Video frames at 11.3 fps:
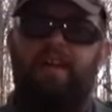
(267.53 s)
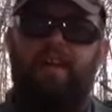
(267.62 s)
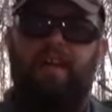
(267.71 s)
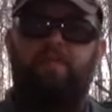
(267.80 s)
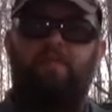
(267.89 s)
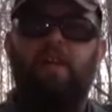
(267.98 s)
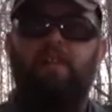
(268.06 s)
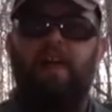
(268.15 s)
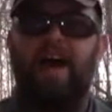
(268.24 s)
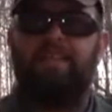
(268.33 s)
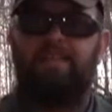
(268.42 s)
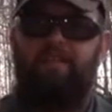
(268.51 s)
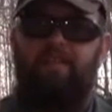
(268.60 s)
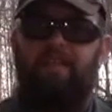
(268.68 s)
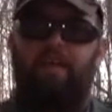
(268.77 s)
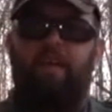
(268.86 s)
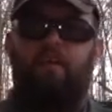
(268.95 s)
And one last
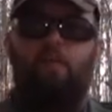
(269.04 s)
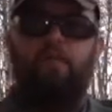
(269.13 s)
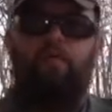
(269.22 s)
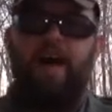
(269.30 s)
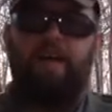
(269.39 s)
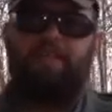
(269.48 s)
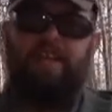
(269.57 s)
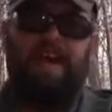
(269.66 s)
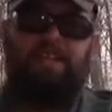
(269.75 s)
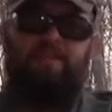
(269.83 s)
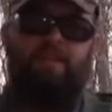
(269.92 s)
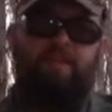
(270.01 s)
extra